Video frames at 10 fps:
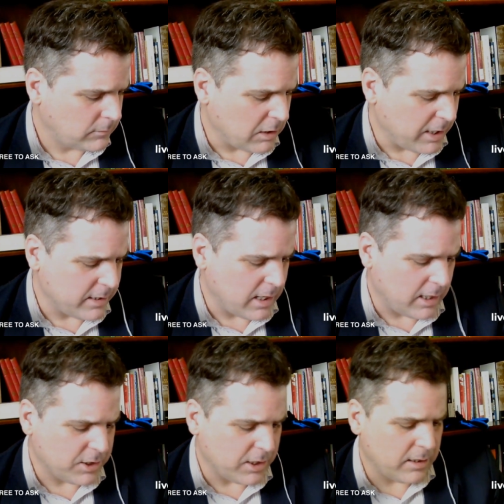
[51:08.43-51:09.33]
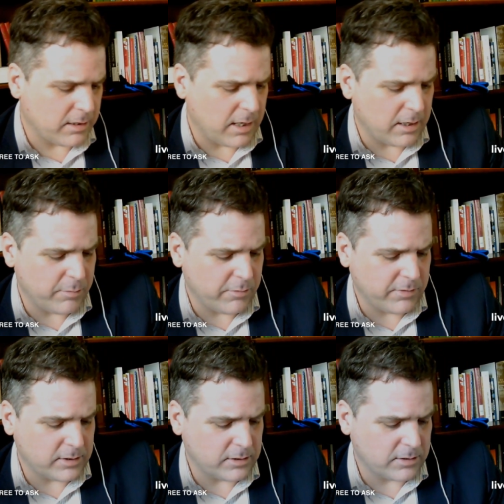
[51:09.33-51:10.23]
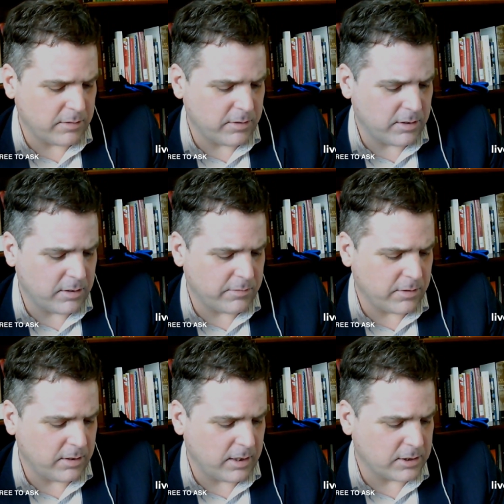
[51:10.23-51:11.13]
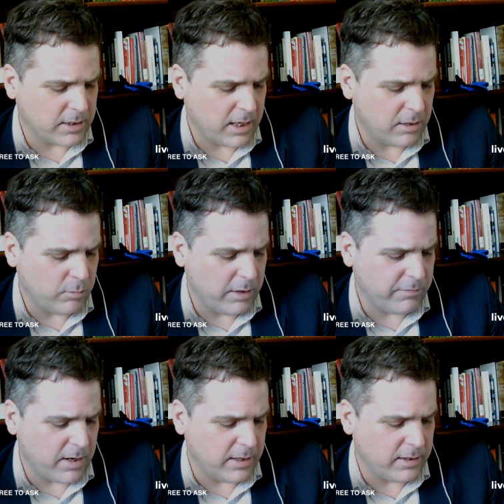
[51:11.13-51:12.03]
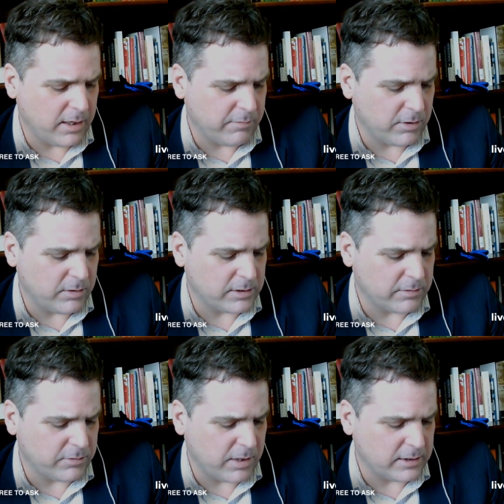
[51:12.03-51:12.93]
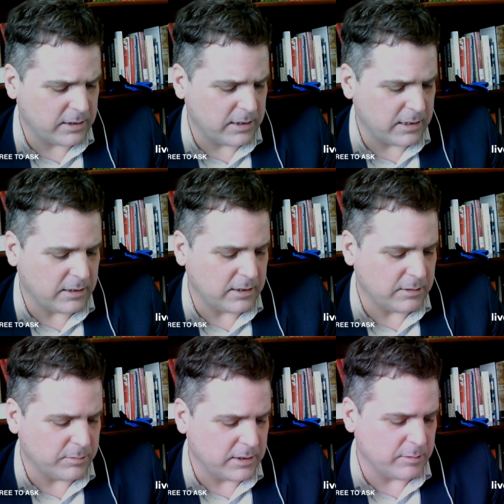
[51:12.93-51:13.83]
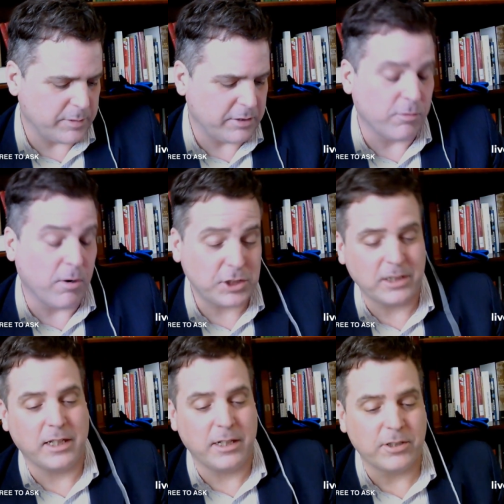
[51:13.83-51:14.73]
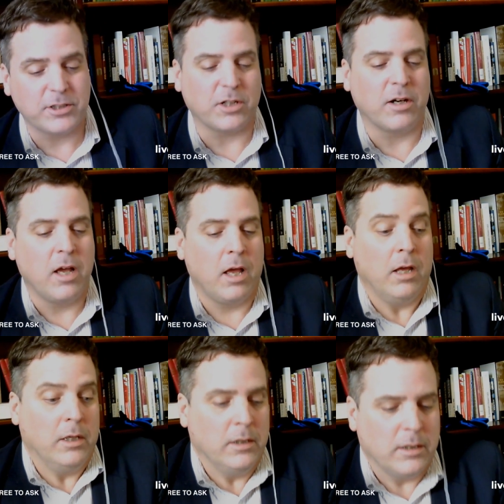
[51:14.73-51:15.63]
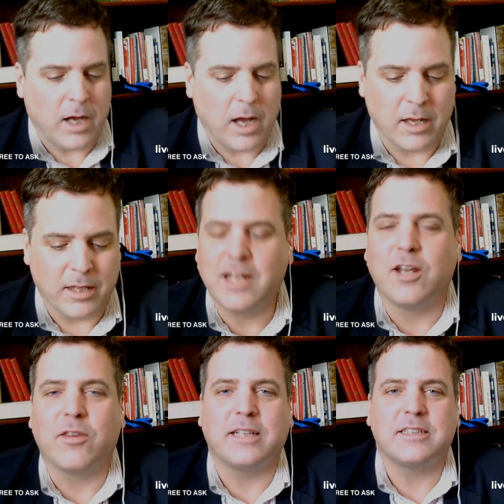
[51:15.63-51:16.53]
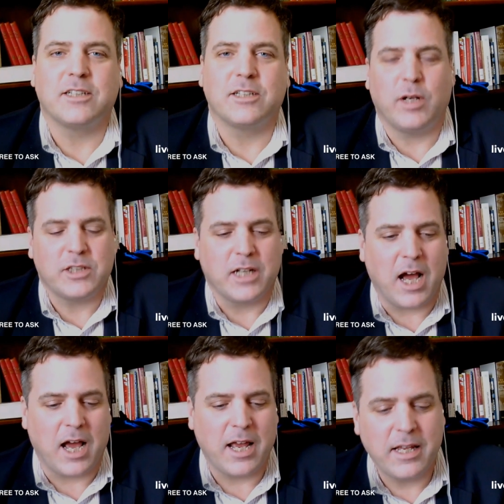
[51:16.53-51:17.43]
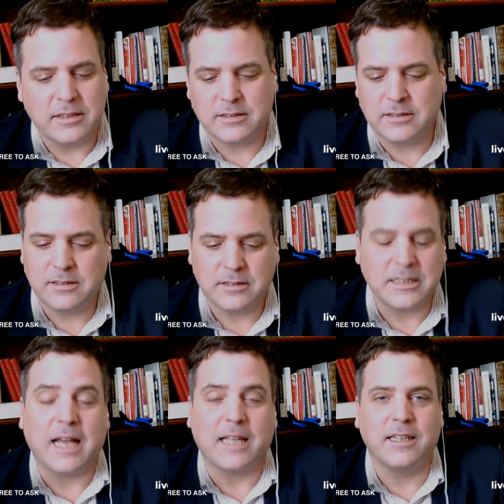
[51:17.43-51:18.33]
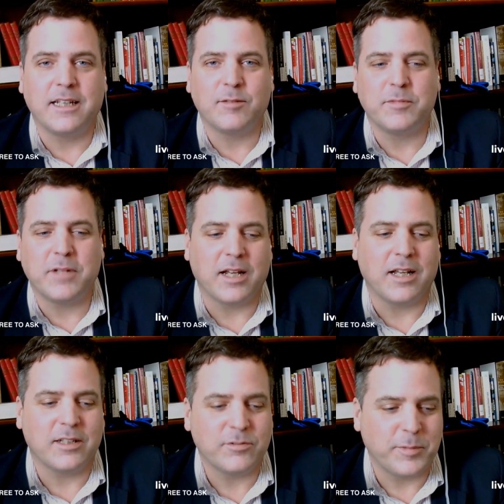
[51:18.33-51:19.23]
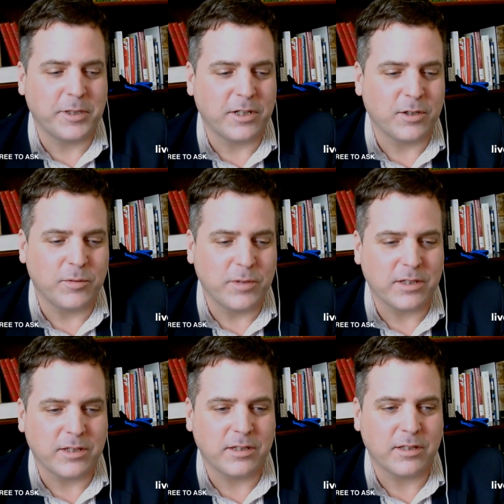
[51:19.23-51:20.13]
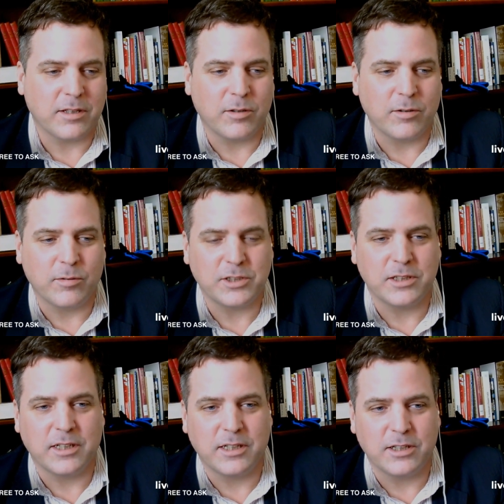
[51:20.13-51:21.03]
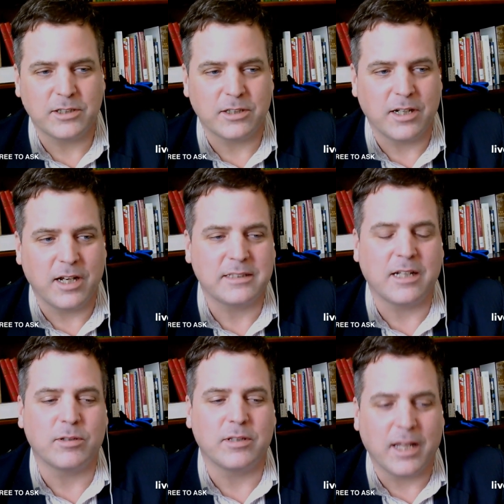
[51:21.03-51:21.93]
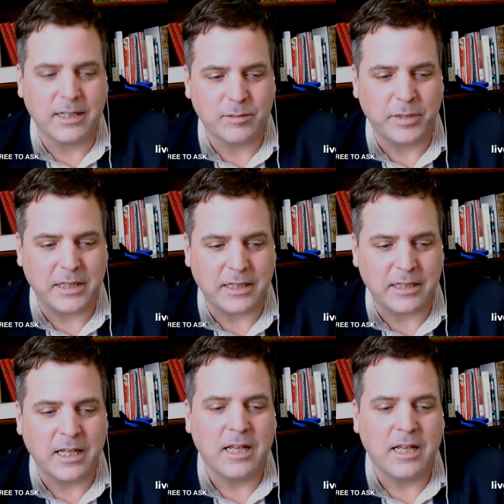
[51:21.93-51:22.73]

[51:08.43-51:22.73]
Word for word: Okay, Dasha, thank you, Professor Scrivner, for your lecture. Can we find the influence of transcendentalism in Russian literature? Uh, you know, that's a good question. I sadly am not as familiar with Russian literature as I would like to be.